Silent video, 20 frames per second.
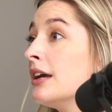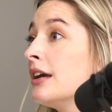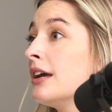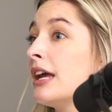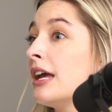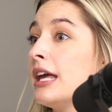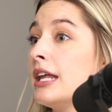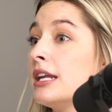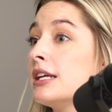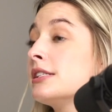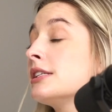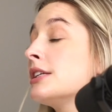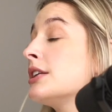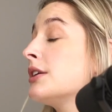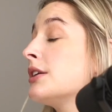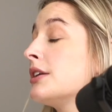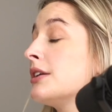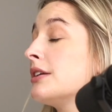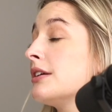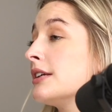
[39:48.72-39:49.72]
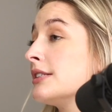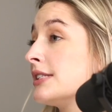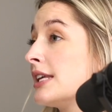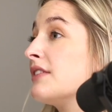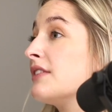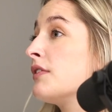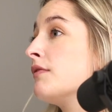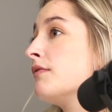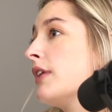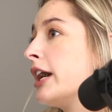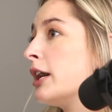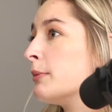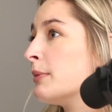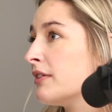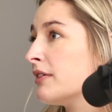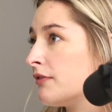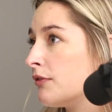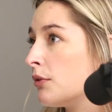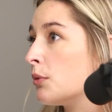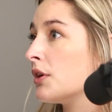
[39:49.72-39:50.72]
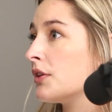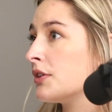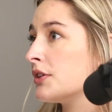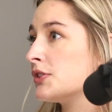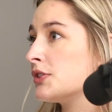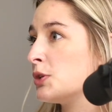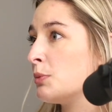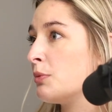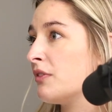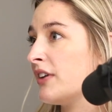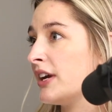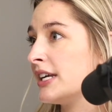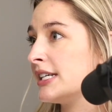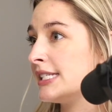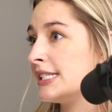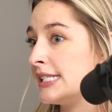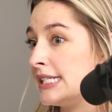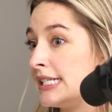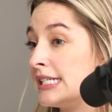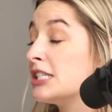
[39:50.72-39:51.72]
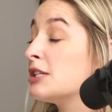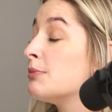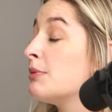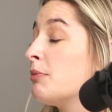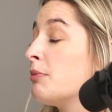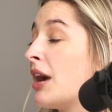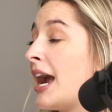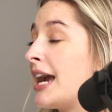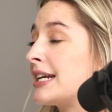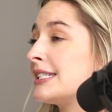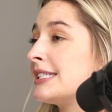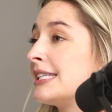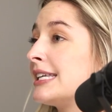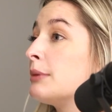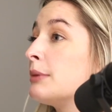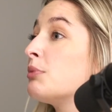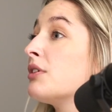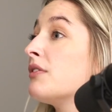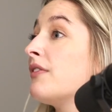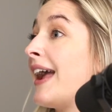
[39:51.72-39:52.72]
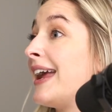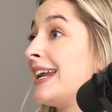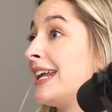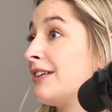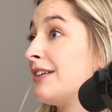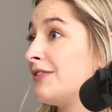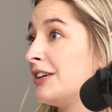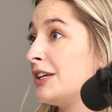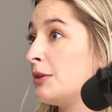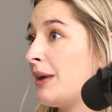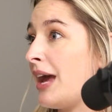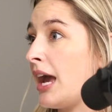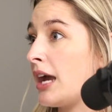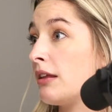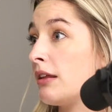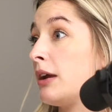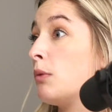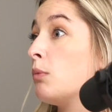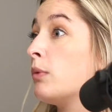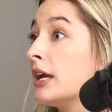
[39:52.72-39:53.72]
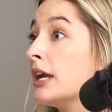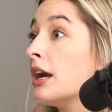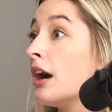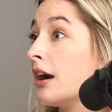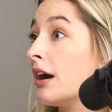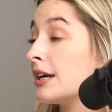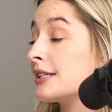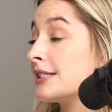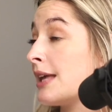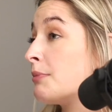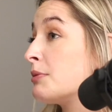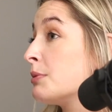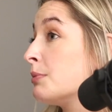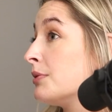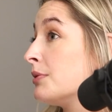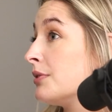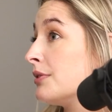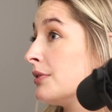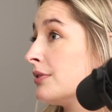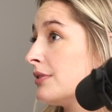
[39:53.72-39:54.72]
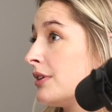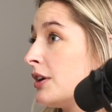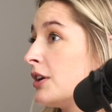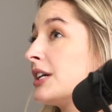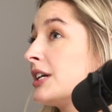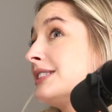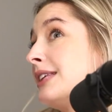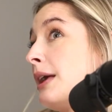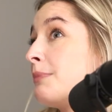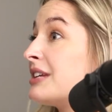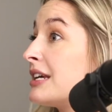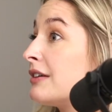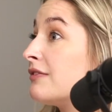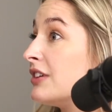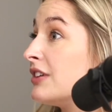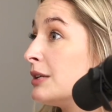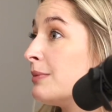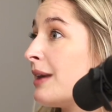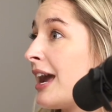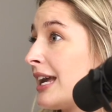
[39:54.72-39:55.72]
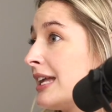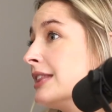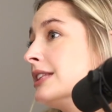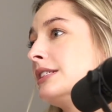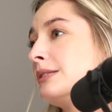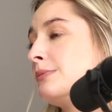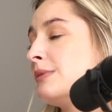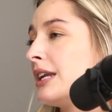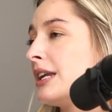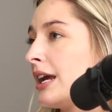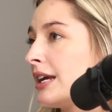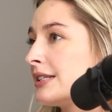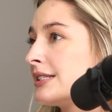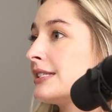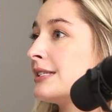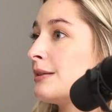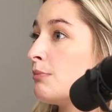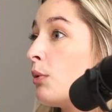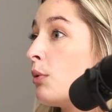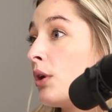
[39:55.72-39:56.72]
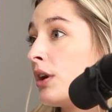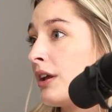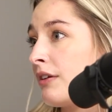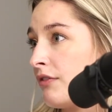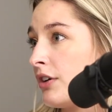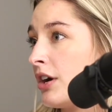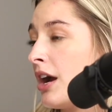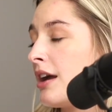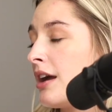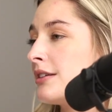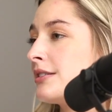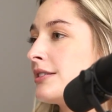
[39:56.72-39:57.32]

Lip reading: it isn't a safe environment for the supervisee to be practicing providing feedback. Like, we are accepting feedback in these meetings. It's important for us.